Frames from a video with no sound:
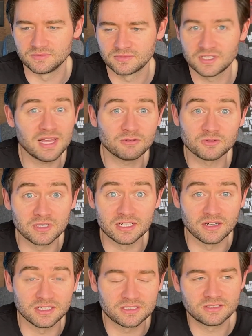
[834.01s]
So that was really
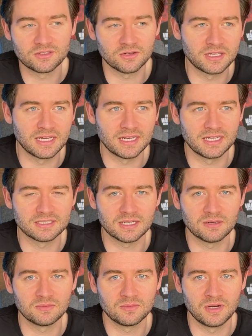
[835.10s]
nice. Donnie Yen ends up,